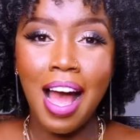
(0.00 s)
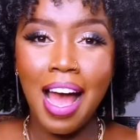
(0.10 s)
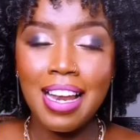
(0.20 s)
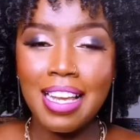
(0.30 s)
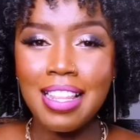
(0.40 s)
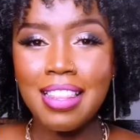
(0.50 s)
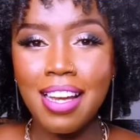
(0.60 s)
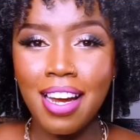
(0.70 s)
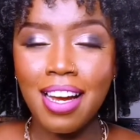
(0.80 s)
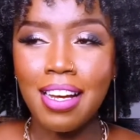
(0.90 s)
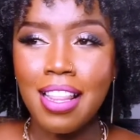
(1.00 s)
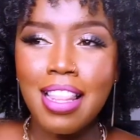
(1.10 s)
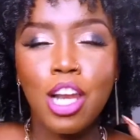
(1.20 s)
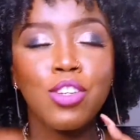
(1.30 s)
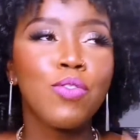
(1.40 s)
and in there are
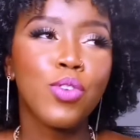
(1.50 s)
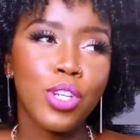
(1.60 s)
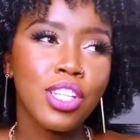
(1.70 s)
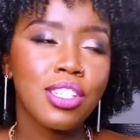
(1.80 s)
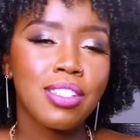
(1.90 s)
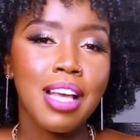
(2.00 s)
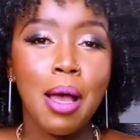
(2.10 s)
a lot of goodies.